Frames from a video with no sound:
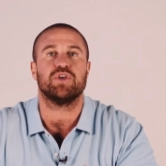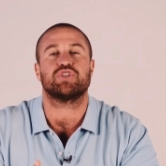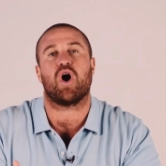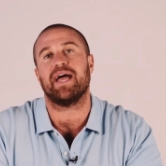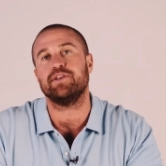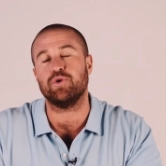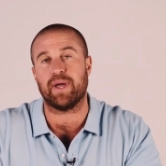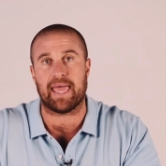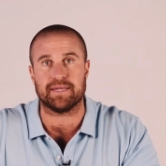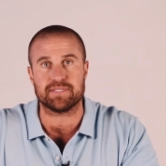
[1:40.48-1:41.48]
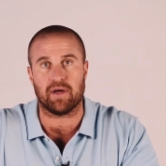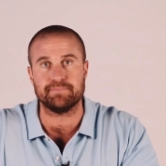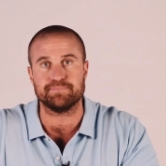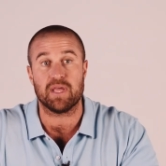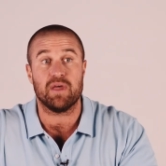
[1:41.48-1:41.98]
So I knew ahead of
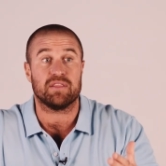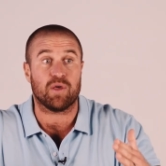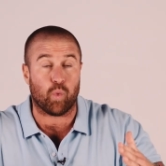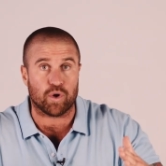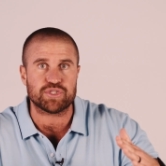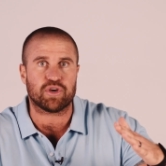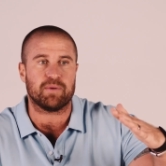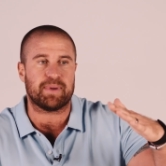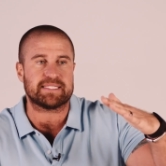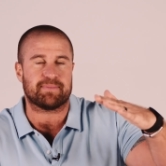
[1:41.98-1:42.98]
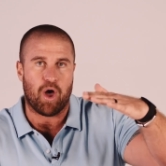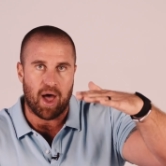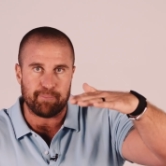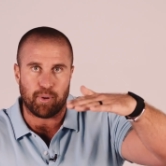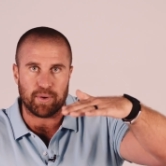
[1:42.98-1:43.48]
time there was going to be some
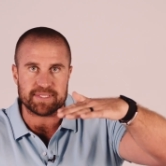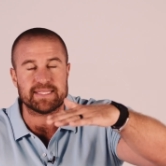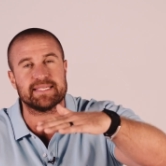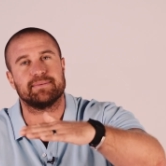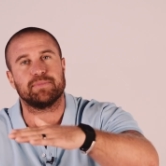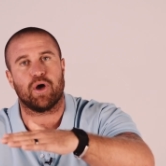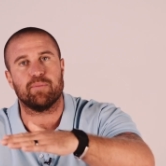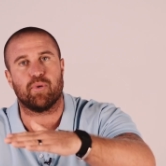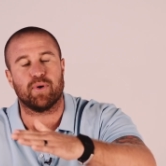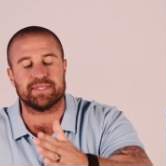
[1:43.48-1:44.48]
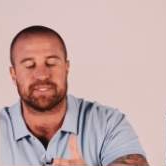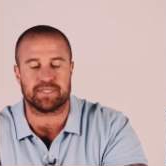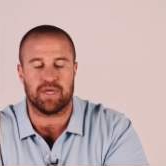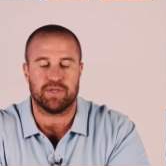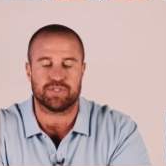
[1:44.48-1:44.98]
high points and there's some low points.
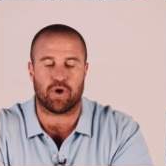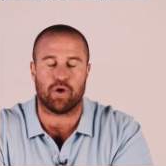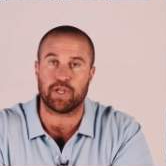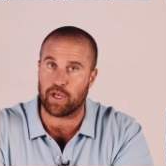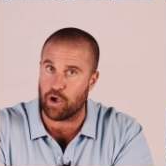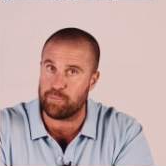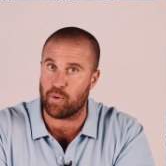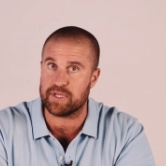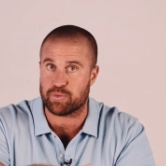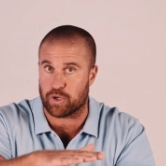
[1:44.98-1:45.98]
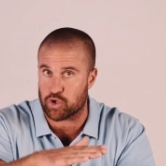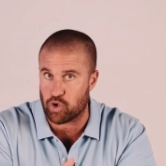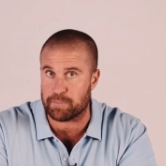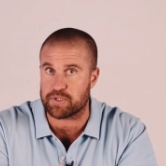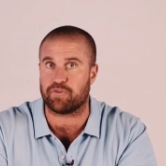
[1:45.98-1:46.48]
So on the low points where it
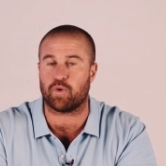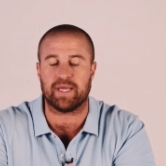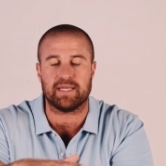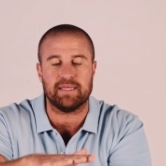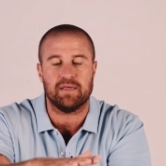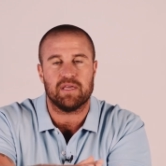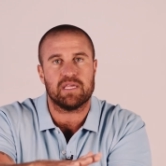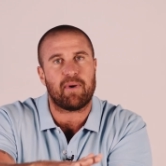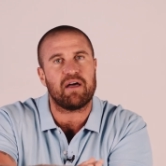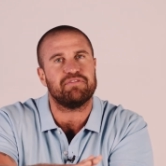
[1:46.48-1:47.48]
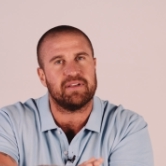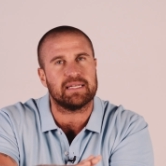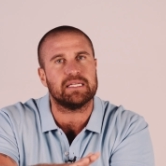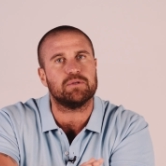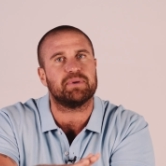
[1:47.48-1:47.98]
drops off quickly, you might feel a
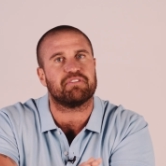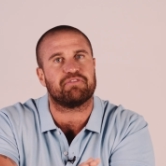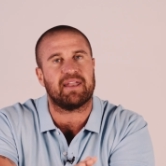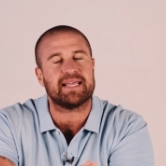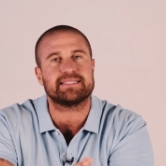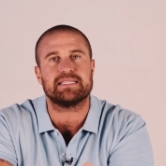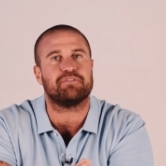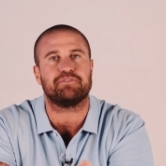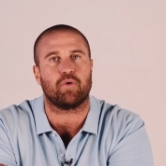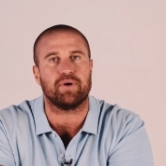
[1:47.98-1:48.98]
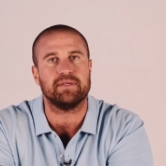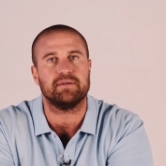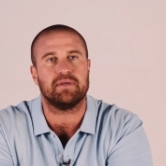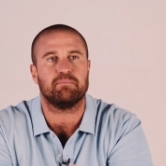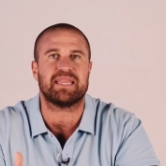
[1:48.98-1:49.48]
little bit of flex in the flooring,
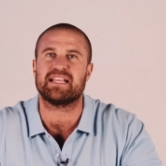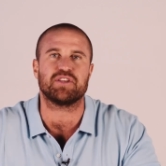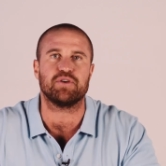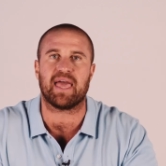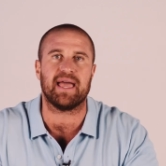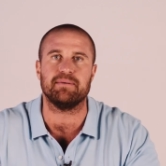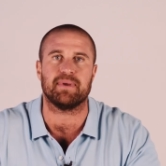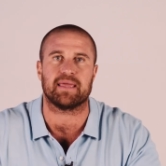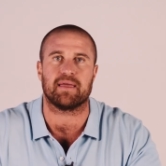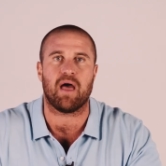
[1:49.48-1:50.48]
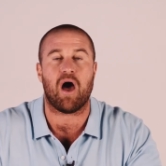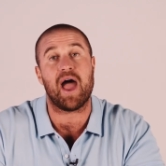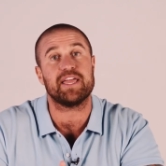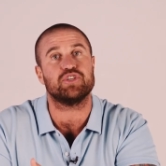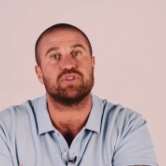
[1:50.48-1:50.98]
but that's okay to me.
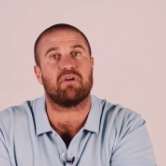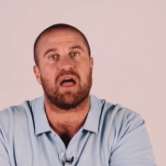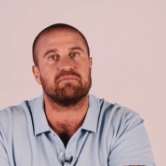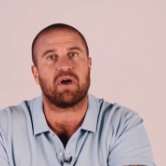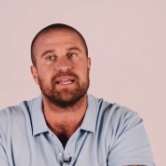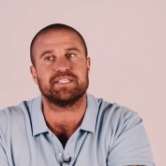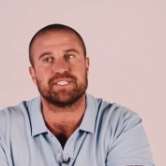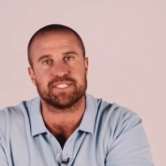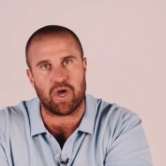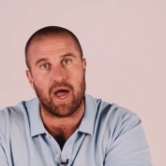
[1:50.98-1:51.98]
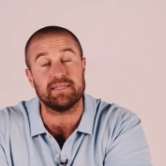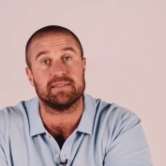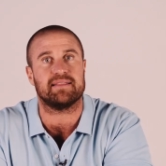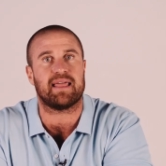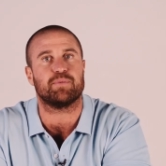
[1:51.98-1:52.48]
I decided
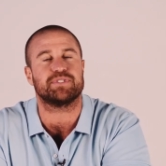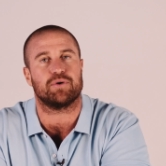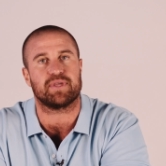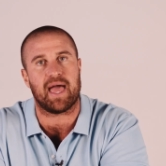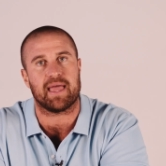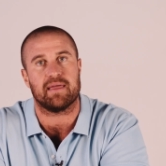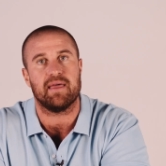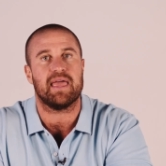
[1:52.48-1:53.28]
that that was okay.